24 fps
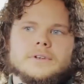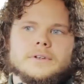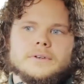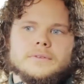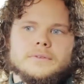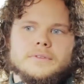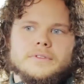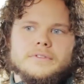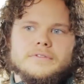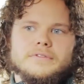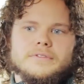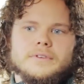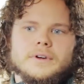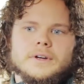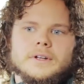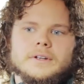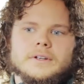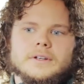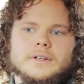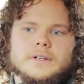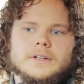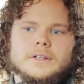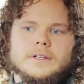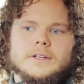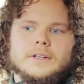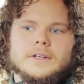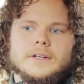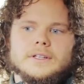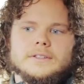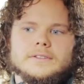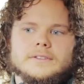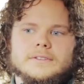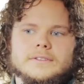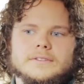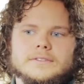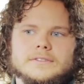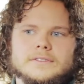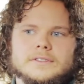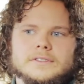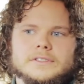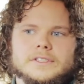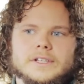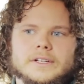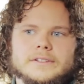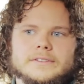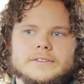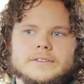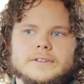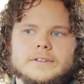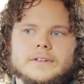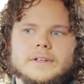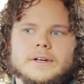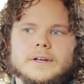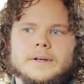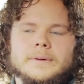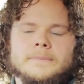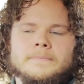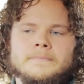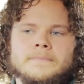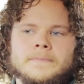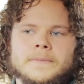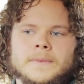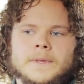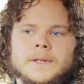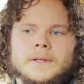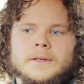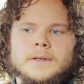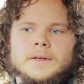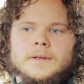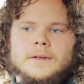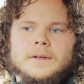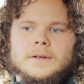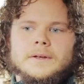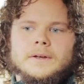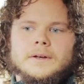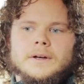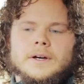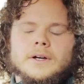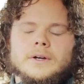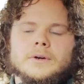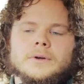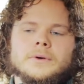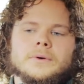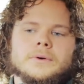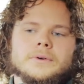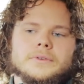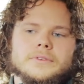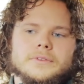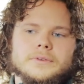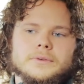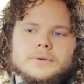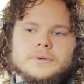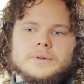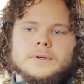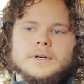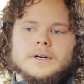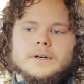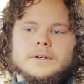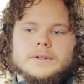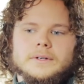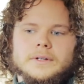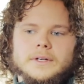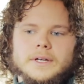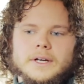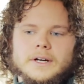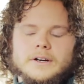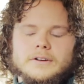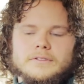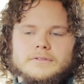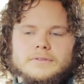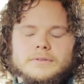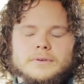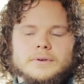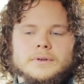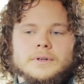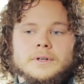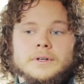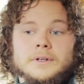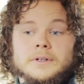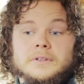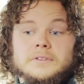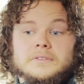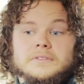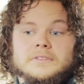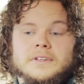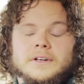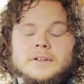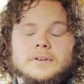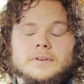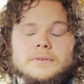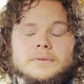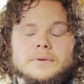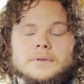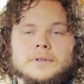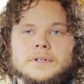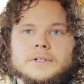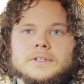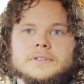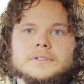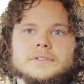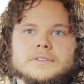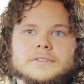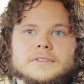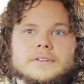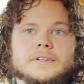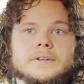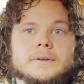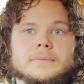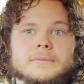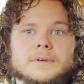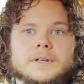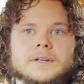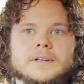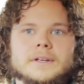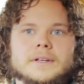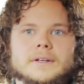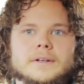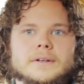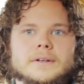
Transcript: talking with a friend, and he had suggested that I go to a school out in California, and it sounded really interesting to me,